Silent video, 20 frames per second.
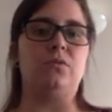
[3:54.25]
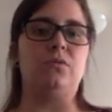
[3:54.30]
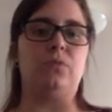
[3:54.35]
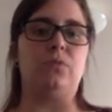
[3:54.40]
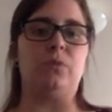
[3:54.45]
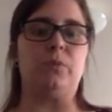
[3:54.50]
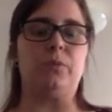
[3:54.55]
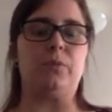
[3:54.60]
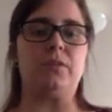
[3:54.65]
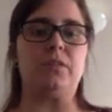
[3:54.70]

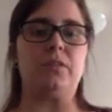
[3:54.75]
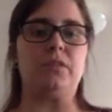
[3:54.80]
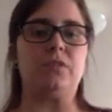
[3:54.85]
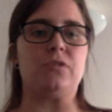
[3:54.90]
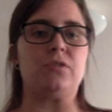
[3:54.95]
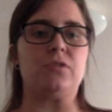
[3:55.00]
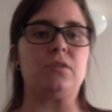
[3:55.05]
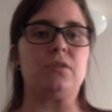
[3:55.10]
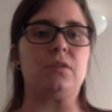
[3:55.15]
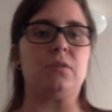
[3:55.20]
for
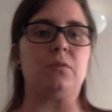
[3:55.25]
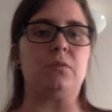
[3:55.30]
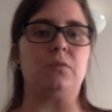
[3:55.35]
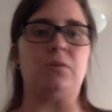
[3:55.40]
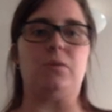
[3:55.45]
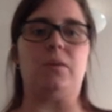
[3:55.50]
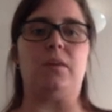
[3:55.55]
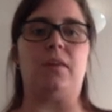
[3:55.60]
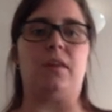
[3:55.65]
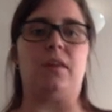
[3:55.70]
procedures that we're
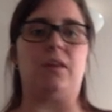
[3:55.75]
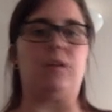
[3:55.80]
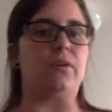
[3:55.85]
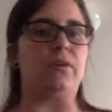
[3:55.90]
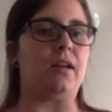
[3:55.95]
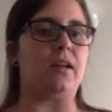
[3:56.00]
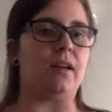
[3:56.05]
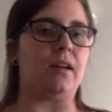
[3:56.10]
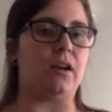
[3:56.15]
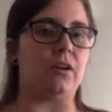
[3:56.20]
doing that
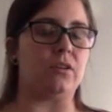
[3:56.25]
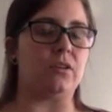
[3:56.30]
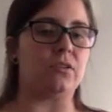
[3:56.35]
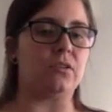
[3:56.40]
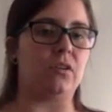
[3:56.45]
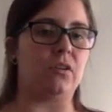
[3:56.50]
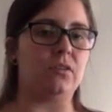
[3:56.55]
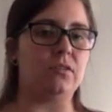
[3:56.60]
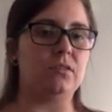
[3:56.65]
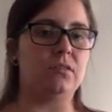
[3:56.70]
create
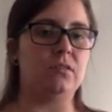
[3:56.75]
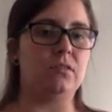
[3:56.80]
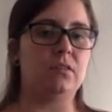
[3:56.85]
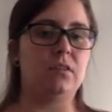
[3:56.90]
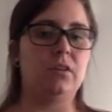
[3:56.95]
aerosols.